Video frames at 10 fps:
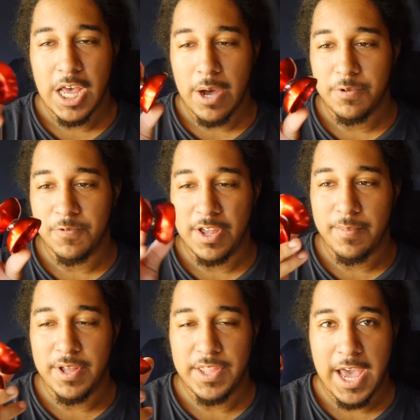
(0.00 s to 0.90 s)
I would
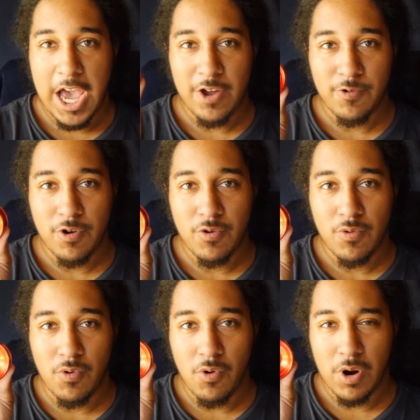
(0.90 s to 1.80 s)
recommend the Acro
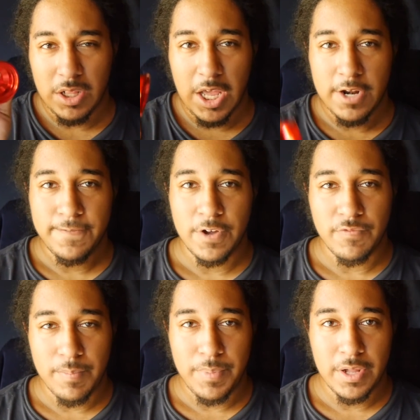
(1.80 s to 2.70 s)
or a lot
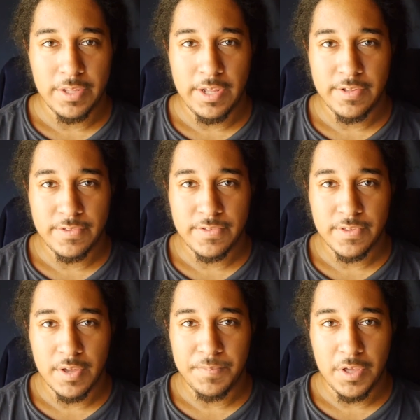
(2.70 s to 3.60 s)
of
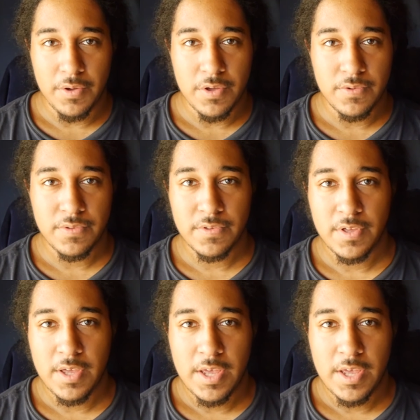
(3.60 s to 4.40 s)
Rebellion's yo-yos.